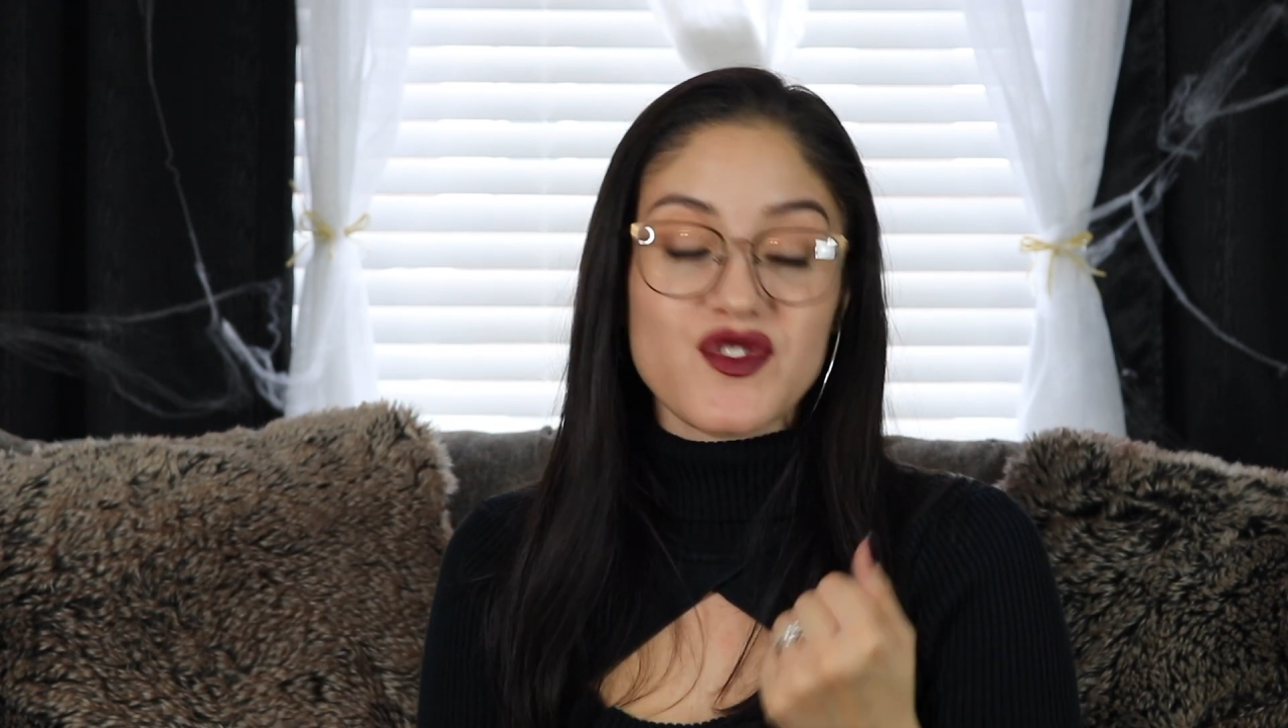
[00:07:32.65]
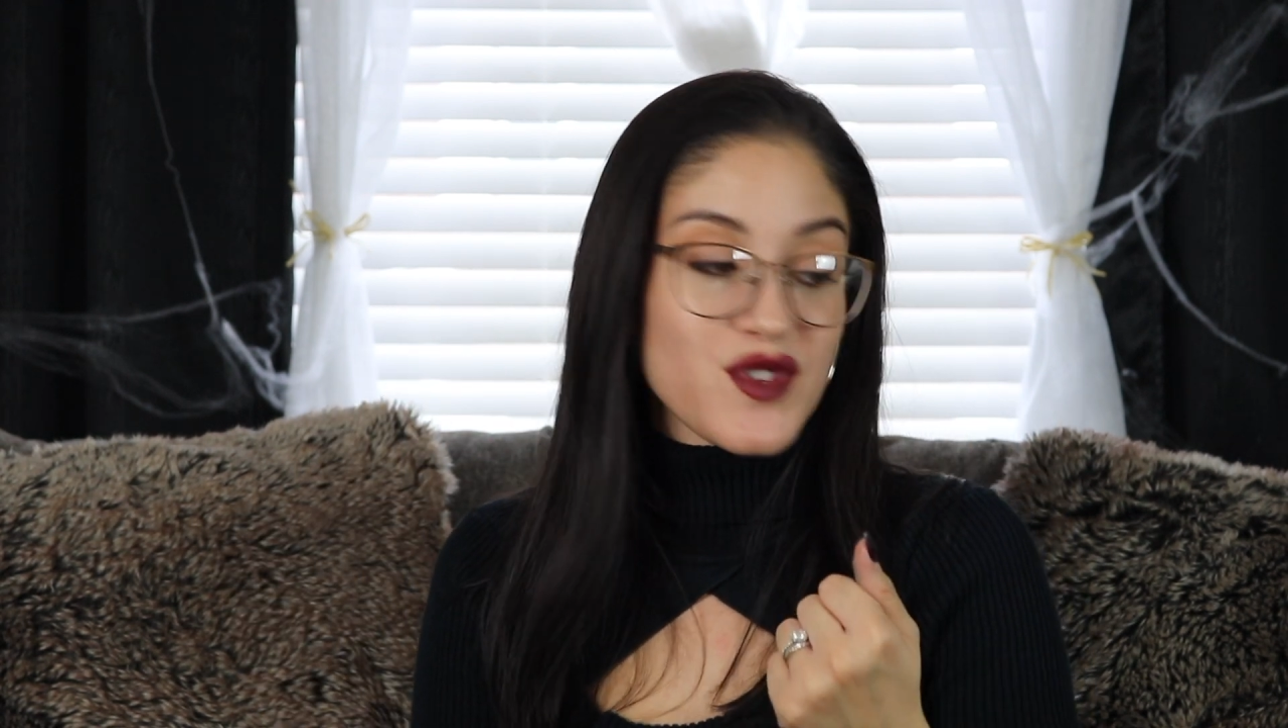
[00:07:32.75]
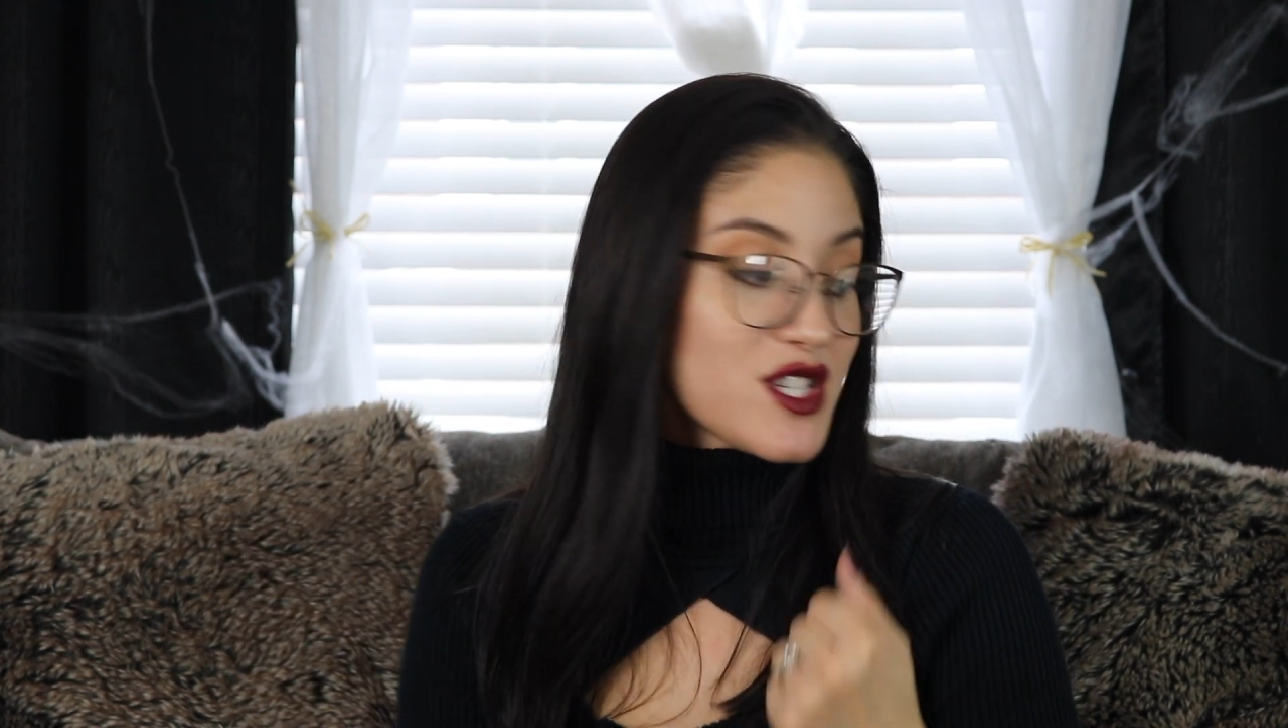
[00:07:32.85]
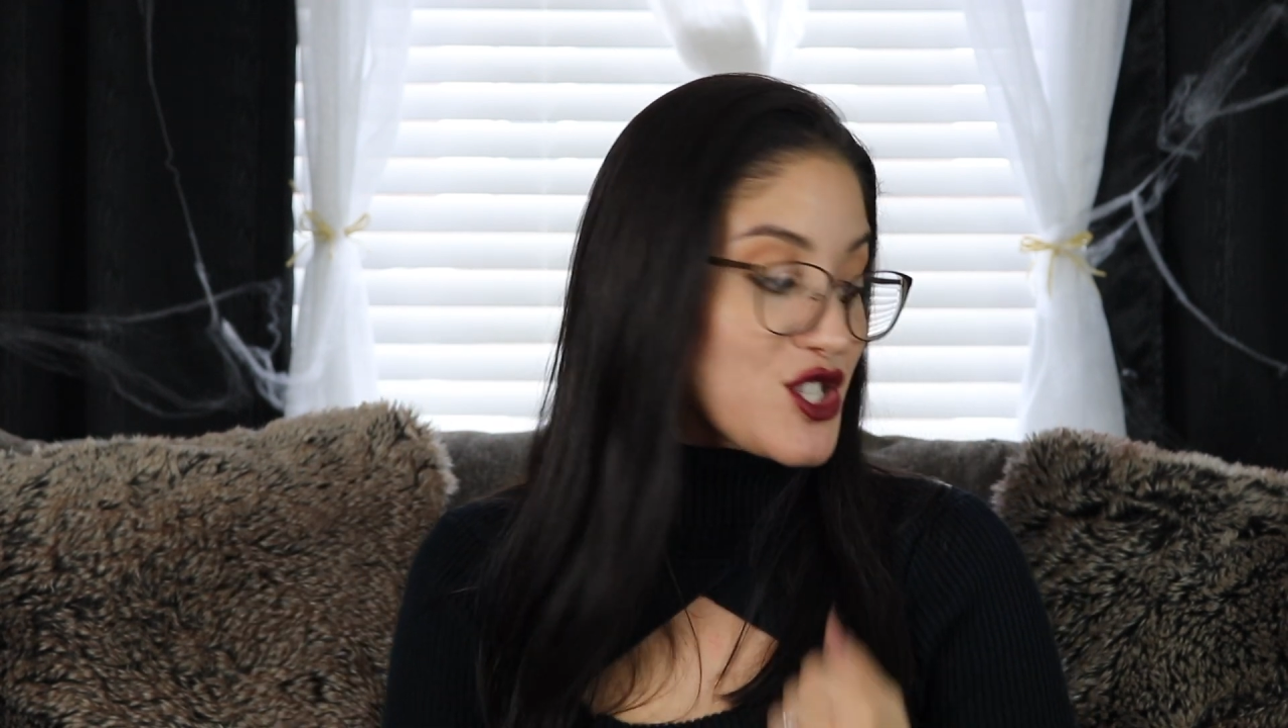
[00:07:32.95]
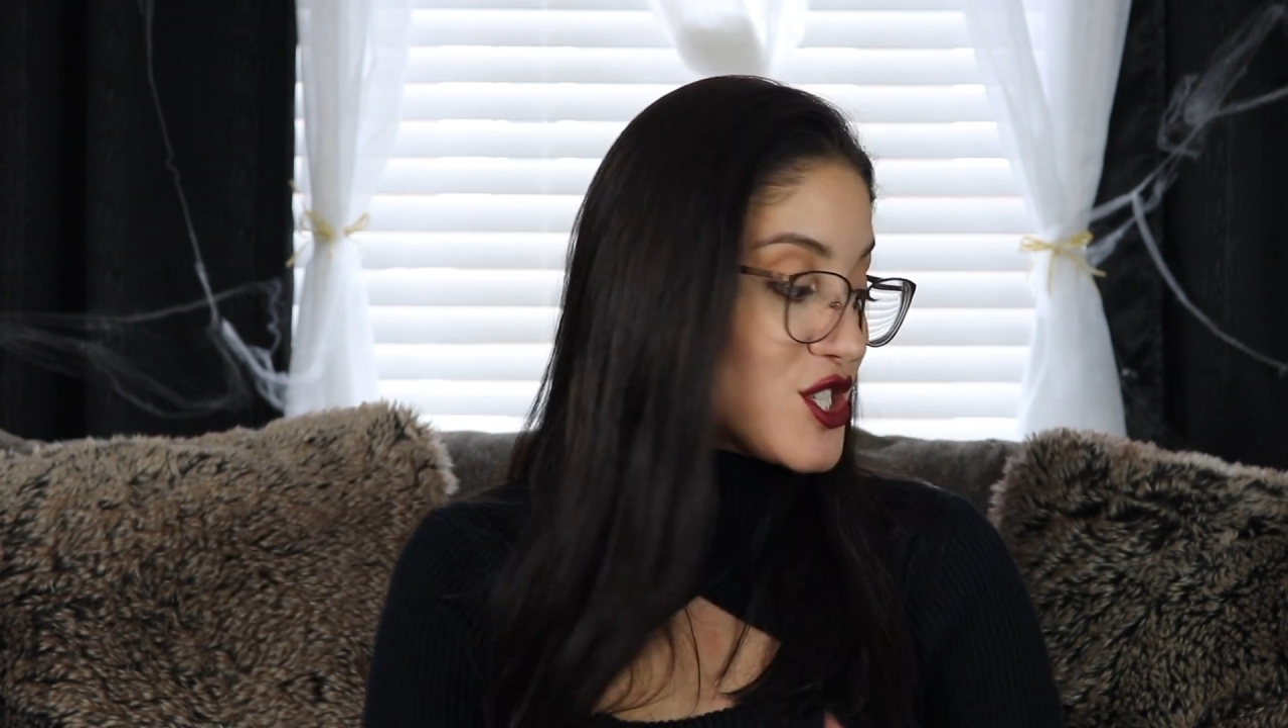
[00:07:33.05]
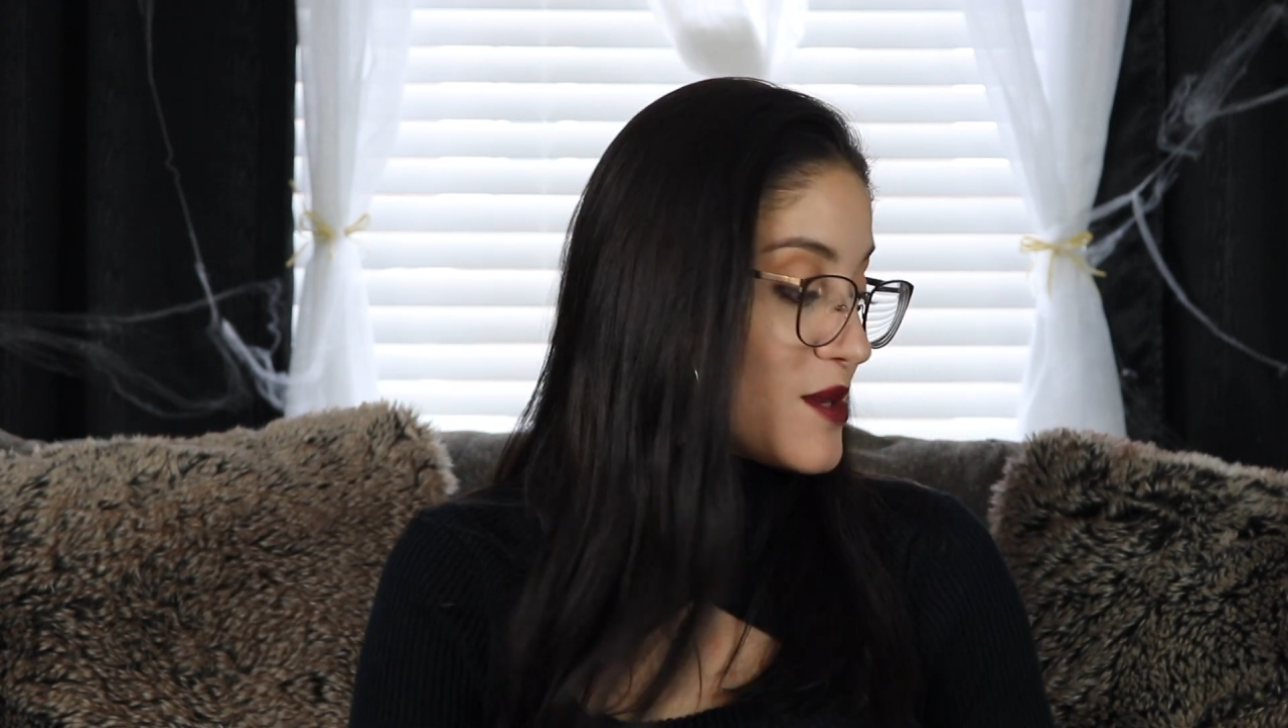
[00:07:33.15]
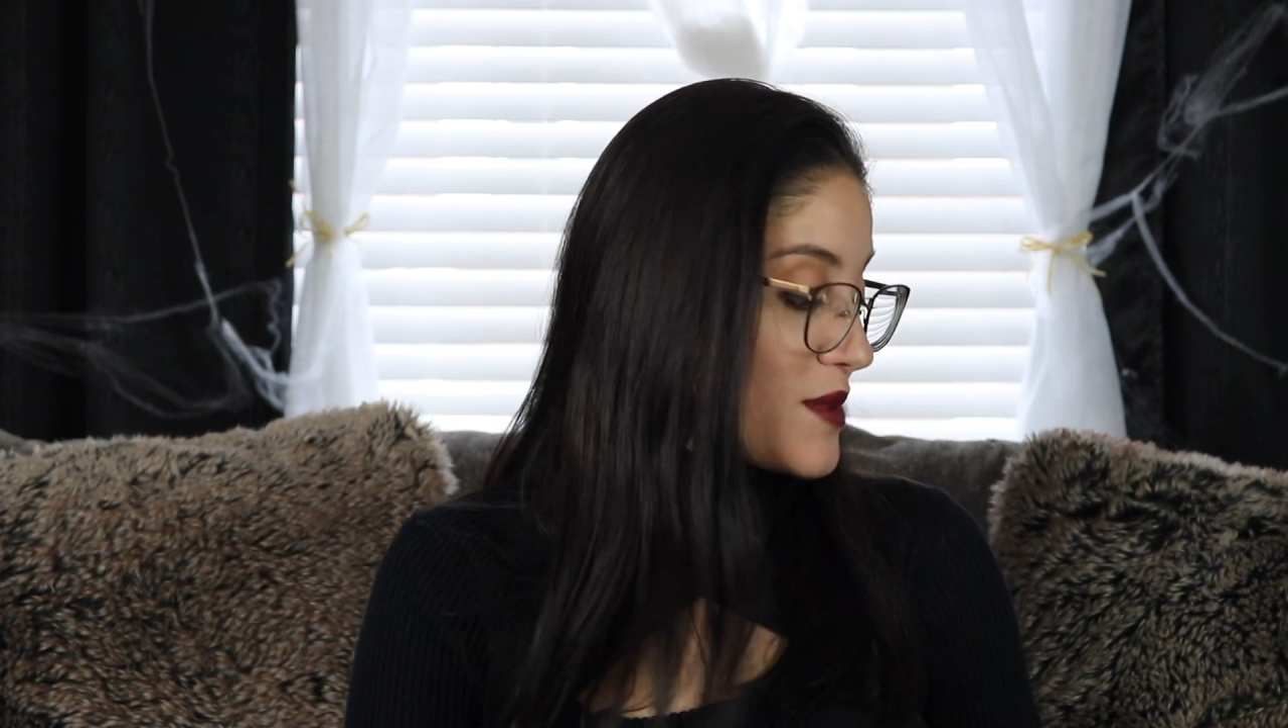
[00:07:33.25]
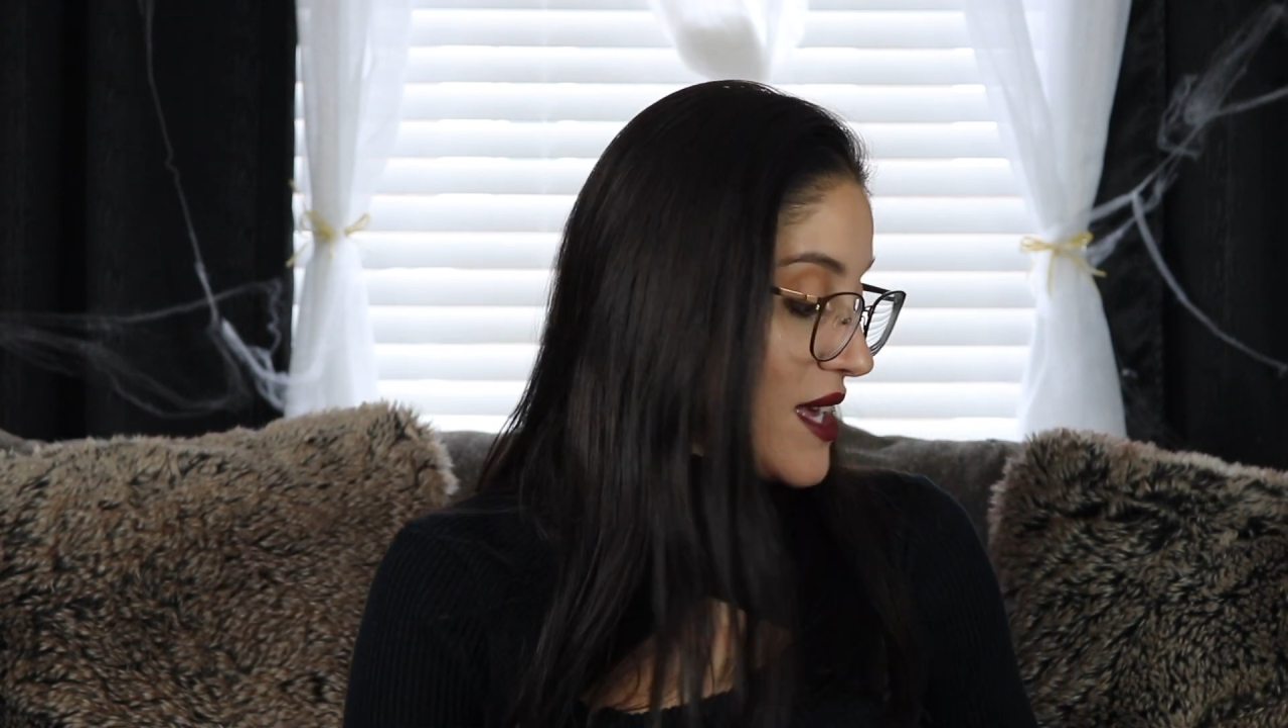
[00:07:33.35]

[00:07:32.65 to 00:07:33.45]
for this cheap.